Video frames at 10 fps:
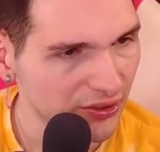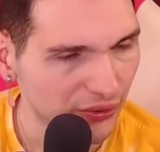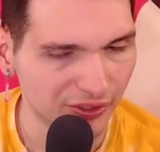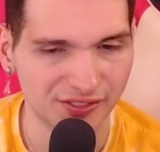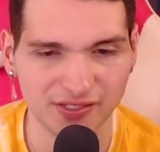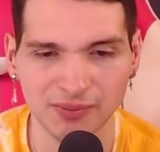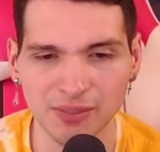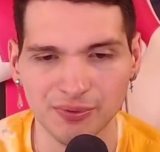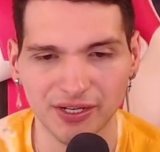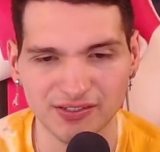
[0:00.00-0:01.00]
Or did somebody
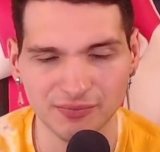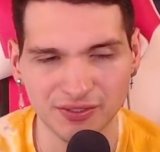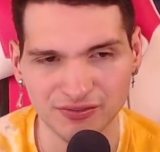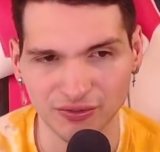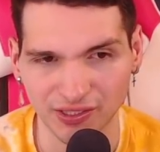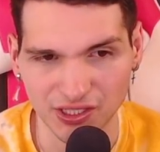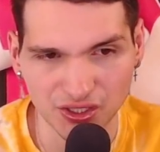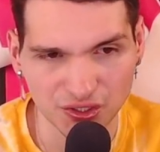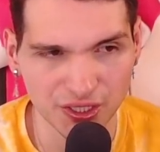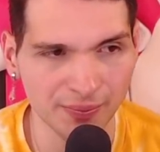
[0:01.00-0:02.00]
break someone's
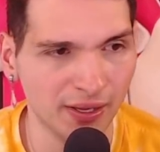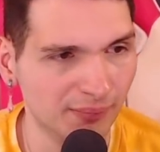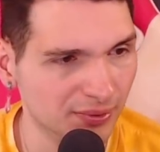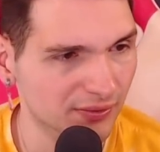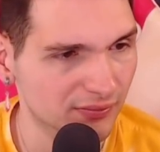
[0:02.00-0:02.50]
relationship up?